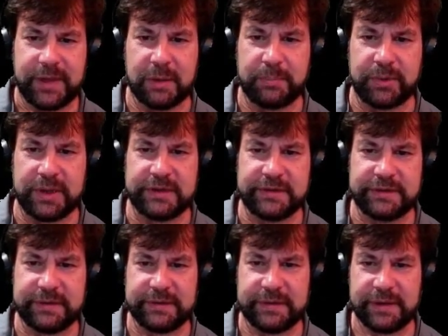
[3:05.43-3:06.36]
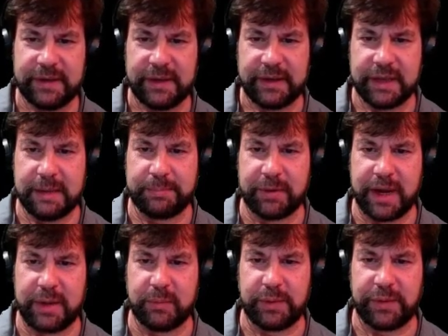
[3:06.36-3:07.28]
please keep
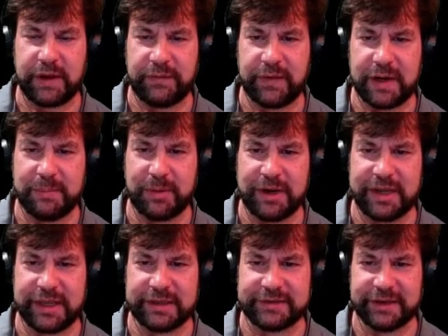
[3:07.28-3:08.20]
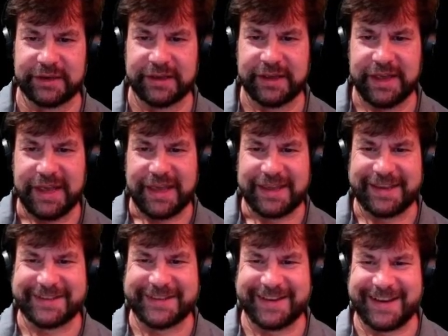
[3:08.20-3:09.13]
playing with it. If anybody gets an
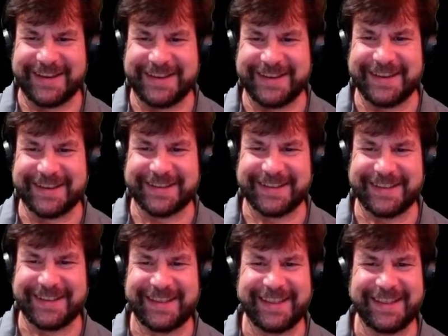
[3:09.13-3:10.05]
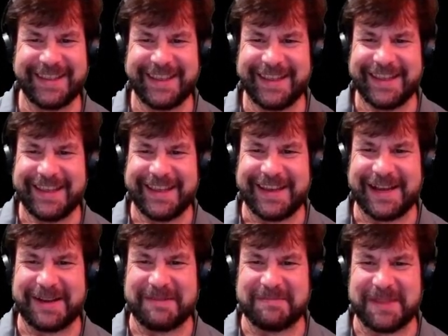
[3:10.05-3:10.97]
idea,
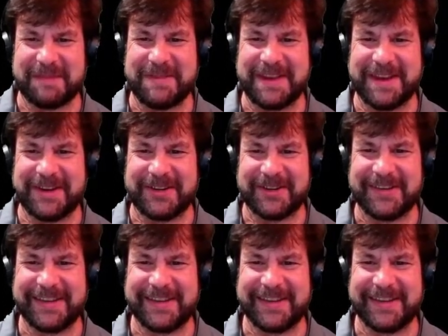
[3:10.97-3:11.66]
let me know.